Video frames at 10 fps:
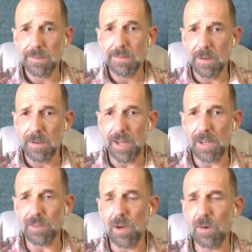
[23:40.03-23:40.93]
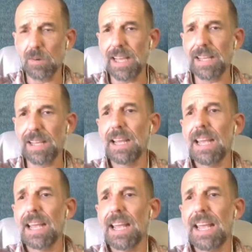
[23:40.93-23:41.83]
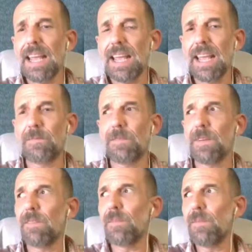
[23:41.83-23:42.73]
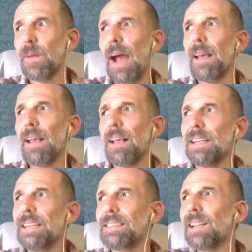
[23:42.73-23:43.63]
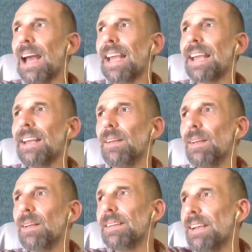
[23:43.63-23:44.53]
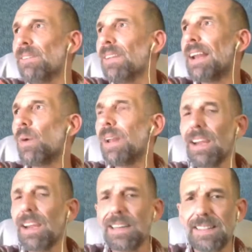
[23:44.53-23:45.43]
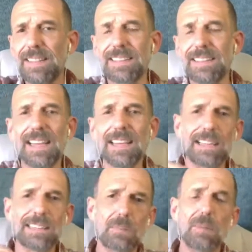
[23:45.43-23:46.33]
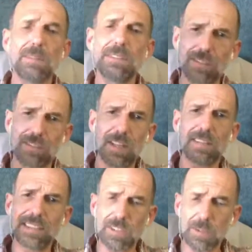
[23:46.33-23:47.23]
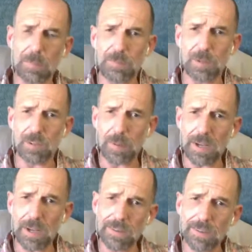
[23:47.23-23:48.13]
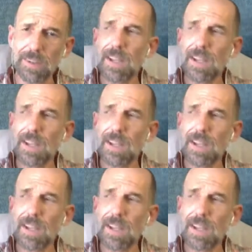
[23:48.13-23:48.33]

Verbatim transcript: Okay. So like, given that I don't hear anything that says like Santa Barbara suddenly disappeared.